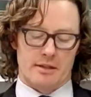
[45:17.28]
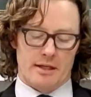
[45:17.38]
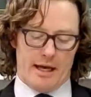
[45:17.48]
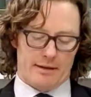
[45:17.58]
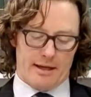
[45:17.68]

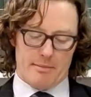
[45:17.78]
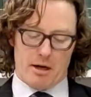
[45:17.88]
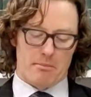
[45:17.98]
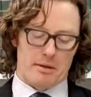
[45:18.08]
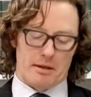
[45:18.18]
and they might
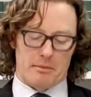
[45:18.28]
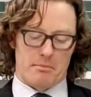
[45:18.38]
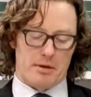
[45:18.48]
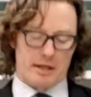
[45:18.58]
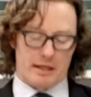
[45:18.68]

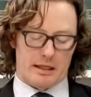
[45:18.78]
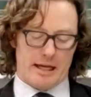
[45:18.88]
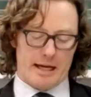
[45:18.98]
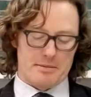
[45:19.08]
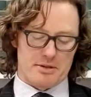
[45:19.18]
bring
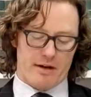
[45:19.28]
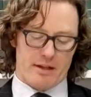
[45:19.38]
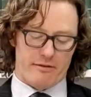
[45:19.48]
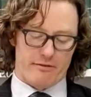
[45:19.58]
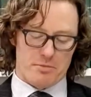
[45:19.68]
claims of other
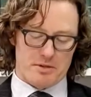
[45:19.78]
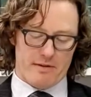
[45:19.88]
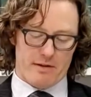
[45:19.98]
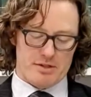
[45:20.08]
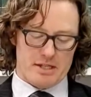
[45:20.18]
forms of
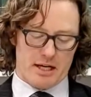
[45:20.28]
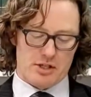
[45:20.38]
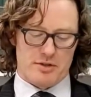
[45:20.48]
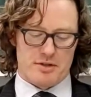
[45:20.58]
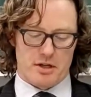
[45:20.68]
adverse
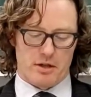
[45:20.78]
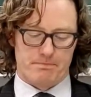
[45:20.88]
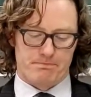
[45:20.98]
action. So